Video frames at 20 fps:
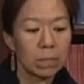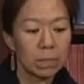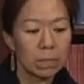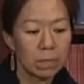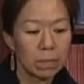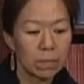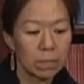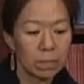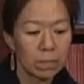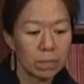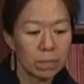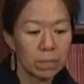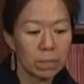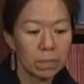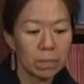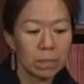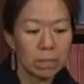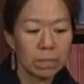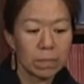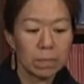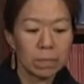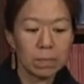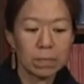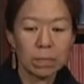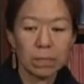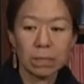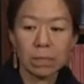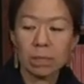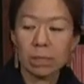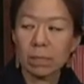
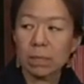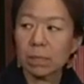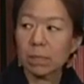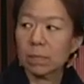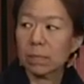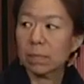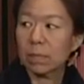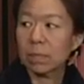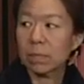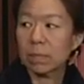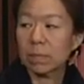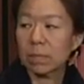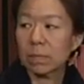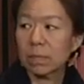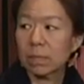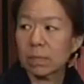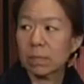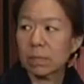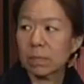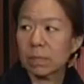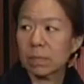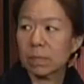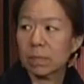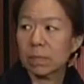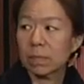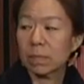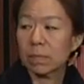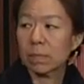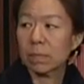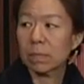
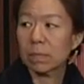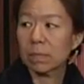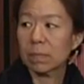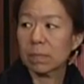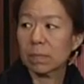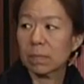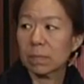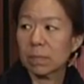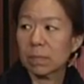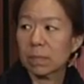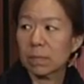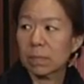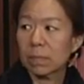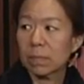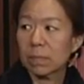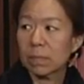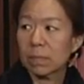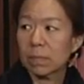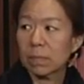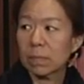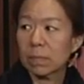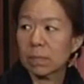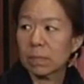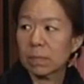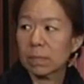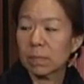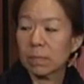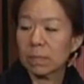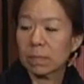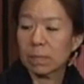
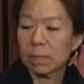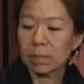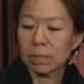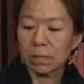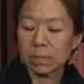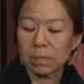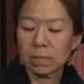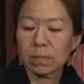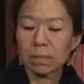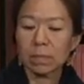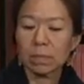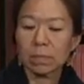This person isn't speaking.